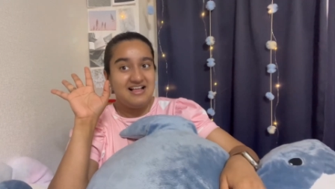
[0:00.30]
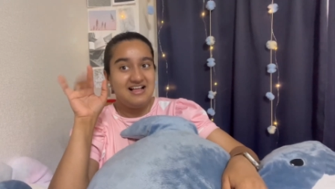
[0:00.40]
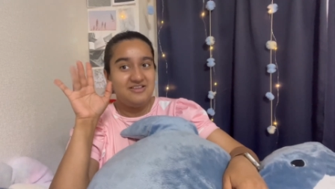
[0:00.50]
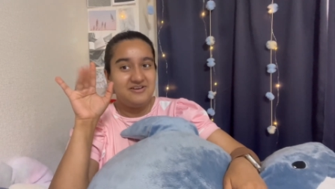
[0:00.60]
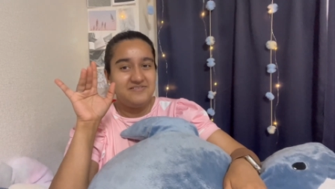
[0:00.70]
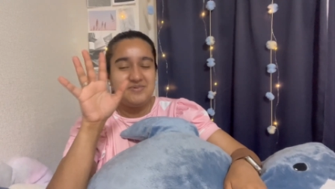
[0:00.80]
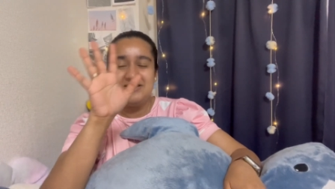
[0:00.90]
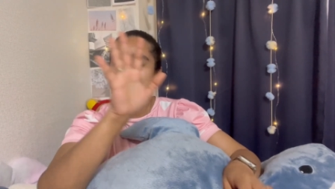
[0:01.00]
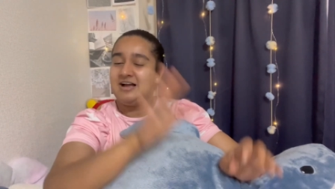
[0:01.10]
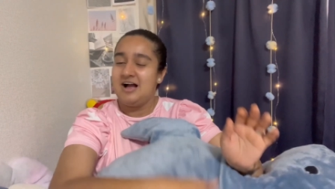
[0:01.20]
Hello
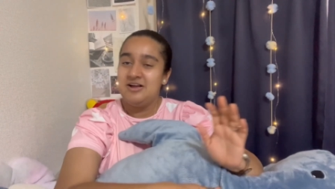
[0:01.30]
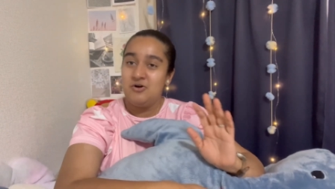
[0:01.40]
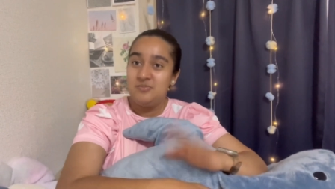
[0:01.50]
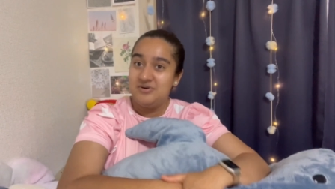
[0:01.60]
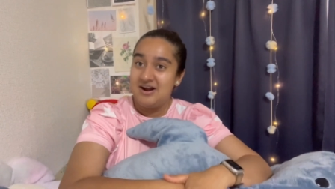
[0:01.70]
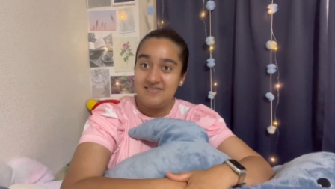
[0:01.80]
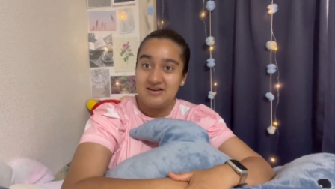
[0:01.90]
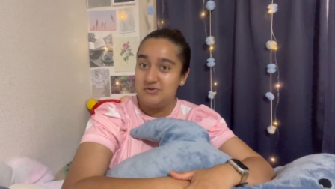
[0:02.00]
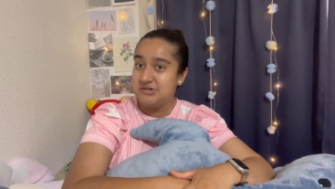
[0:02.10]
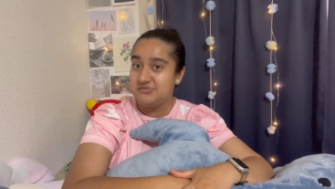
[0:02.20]
everybody, I hope you're having a
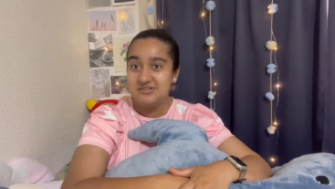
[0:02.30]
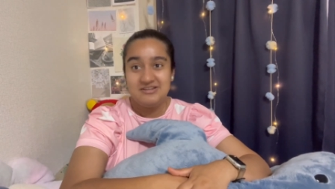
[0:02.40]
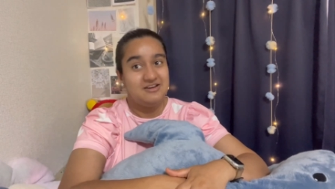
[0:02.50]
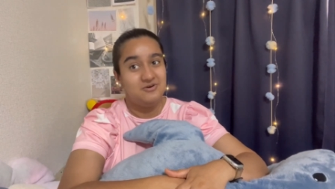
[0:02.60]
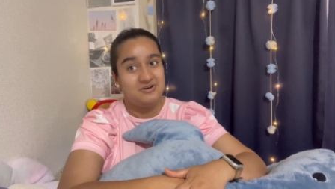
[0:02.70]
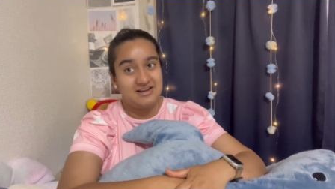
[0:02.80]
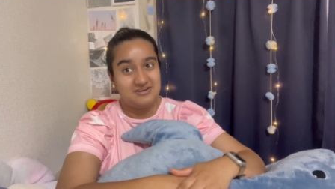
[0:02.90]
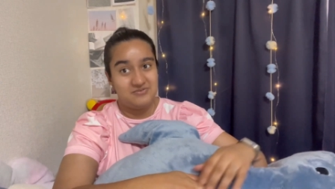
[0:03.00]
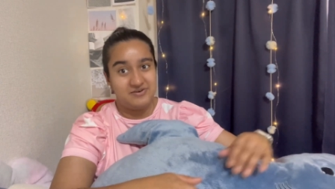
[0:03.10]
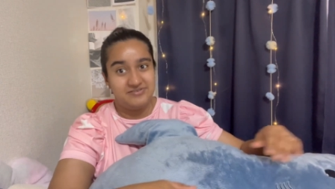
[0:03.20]
wonderful day or night
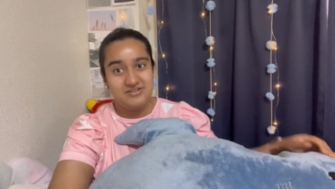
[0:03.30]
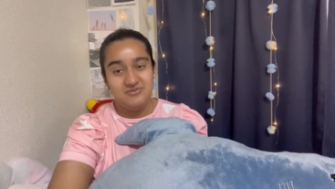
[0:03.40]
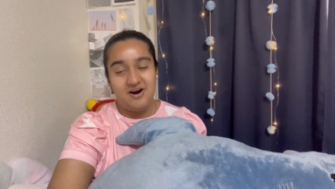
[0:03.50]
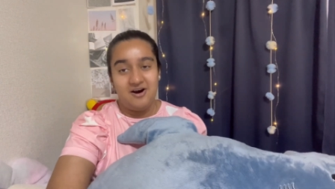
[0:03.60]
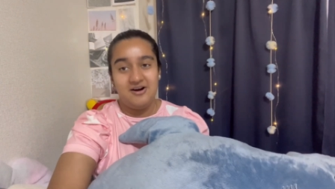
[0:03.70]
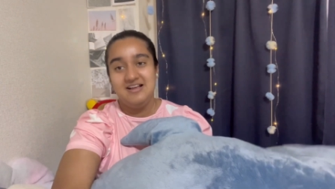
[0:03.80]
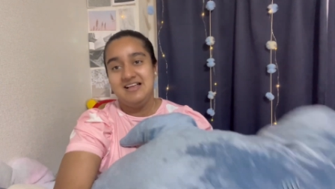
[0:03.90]
wherever you are.